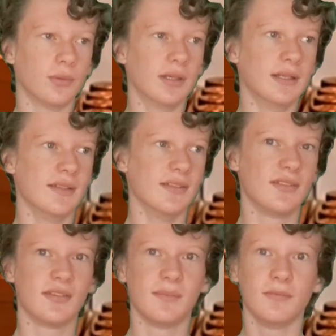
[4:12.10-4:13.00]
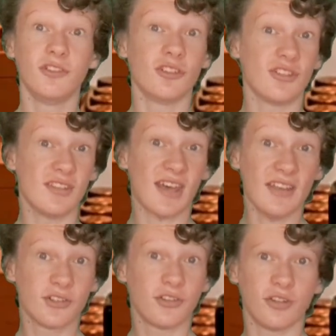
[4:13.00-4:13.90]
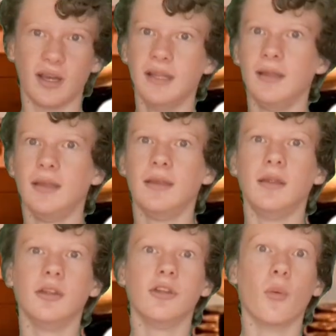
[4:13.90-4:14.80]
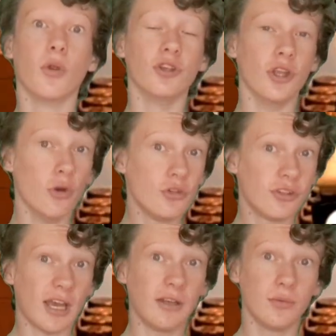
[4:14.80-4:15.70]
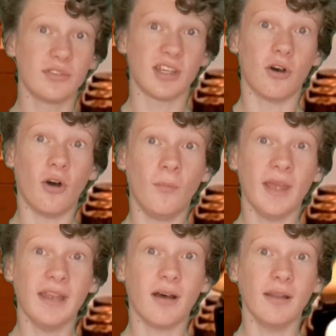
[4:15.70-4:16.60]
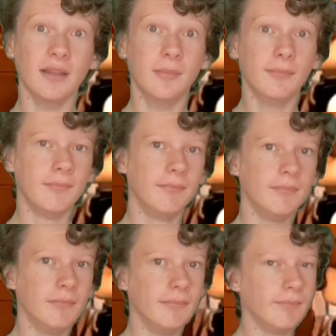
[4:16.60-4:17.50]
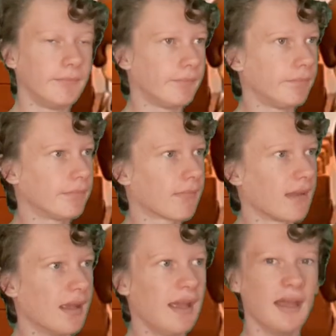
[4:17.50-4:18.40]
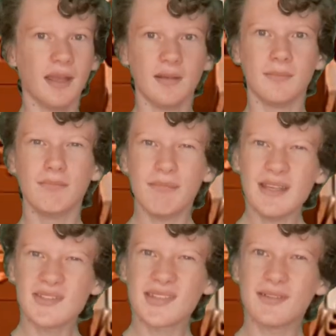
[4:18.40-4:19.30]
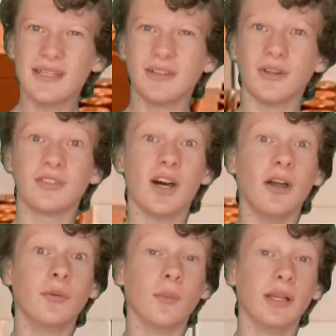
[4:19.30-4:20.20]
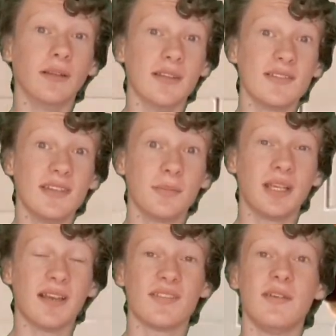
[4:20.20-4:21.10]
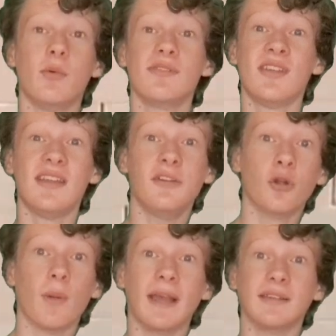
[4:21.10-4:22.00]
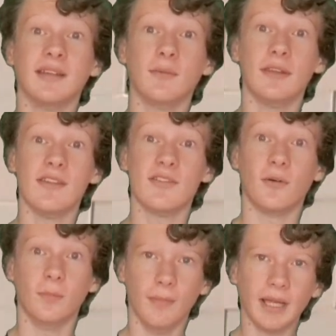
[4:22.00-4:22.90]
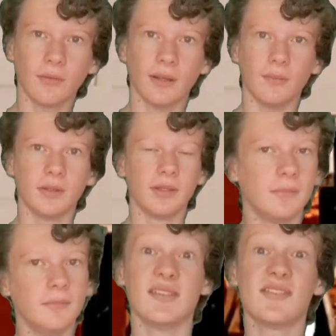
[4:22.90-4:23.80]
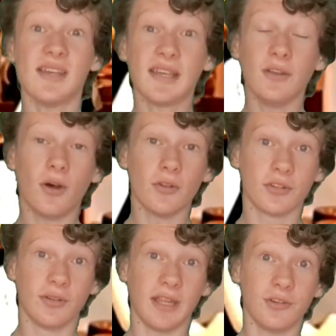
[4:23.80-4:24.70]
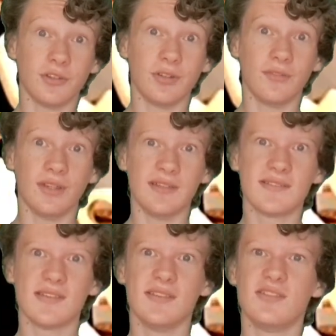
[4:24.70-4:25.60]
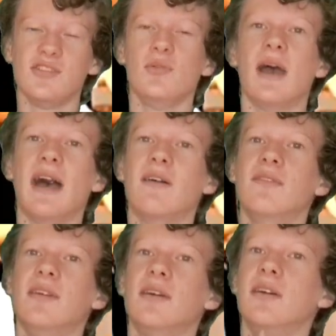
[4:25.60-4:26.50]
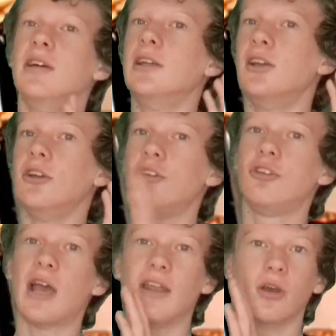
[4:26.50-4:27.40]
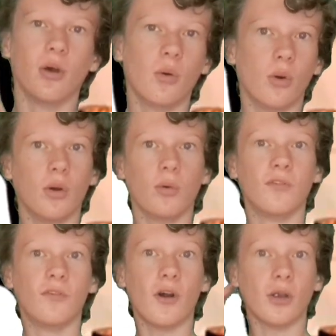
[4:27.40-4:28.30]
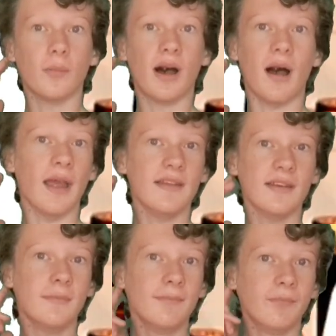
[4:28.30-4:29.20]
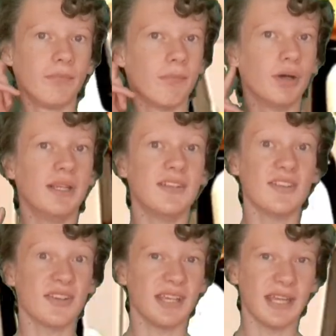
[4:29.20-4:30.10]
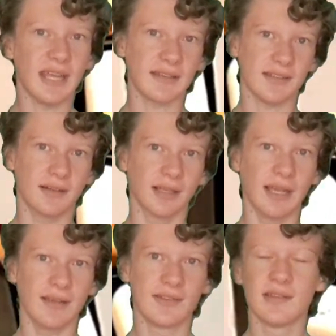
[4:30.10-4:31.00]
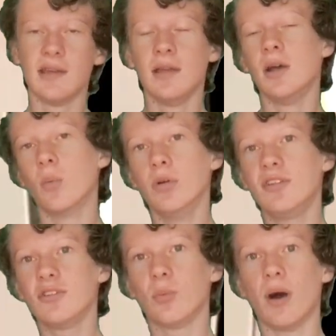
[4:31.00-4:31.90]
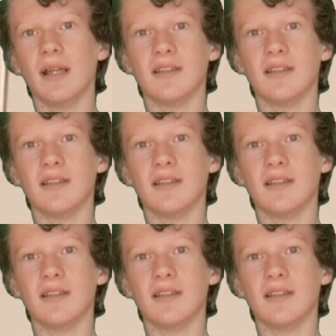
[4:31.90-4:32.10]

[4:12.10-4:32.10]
was just a test shot. There were no shadows at all made on him. And basically it looked unrealistic because he wasn't interacting with his own background. The second alternation of this is you have the shadow far behind him, but it doesn't connect to the legs. Which is why